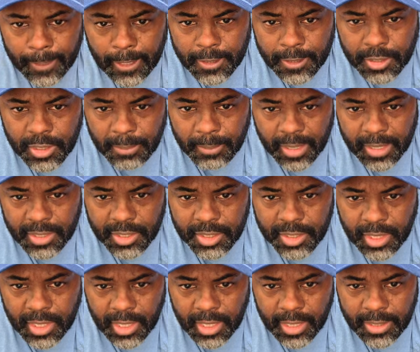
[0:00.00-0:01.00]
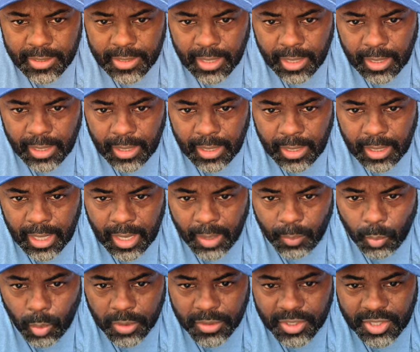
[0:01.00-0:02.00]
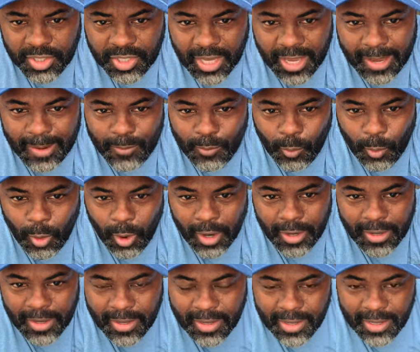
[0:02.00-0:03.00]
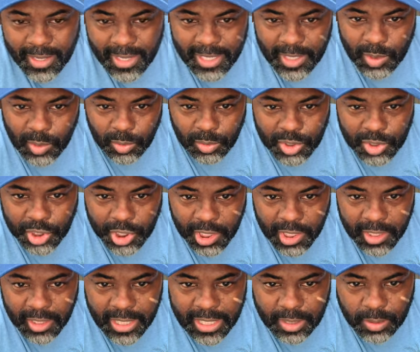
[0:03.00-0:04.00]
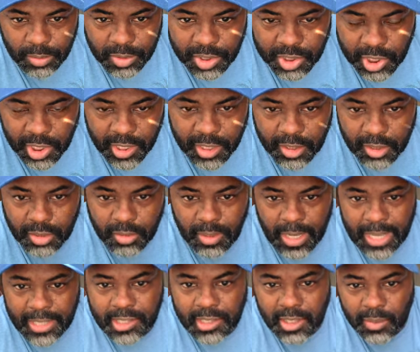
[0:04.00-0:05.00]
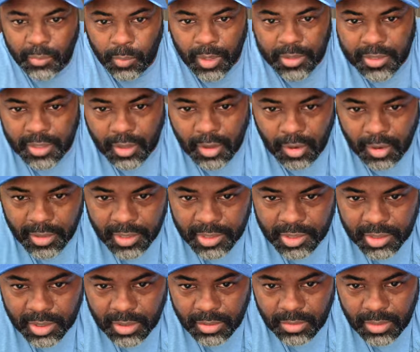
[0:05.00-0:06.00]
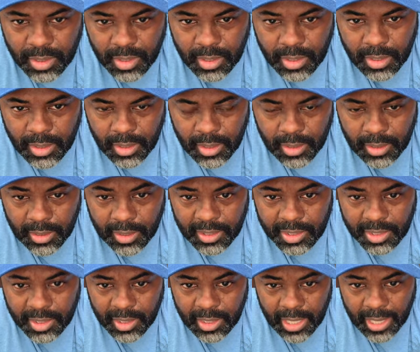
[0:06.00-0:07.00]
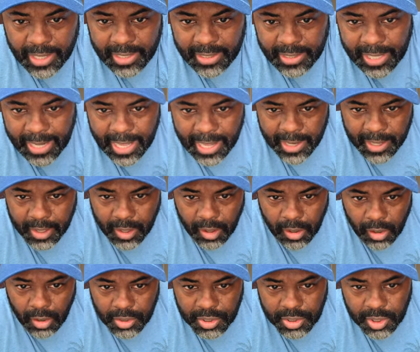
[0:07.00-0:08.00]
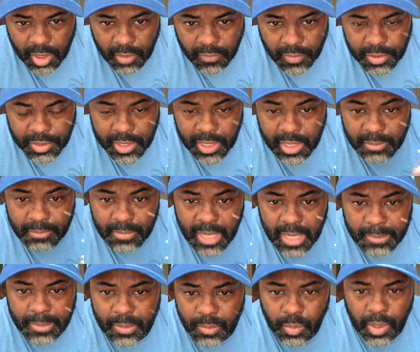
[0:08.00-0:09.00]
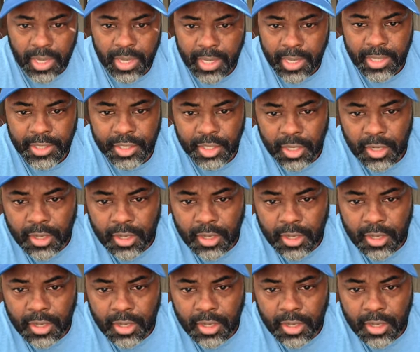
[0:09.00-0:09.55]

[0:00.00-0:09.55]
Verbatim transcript: Somebody said uh, I wore the same one. Eagle chick, Eagles chick, you actually worked at Hardee's too. Let's see. In Canada, all servers get minimum wage,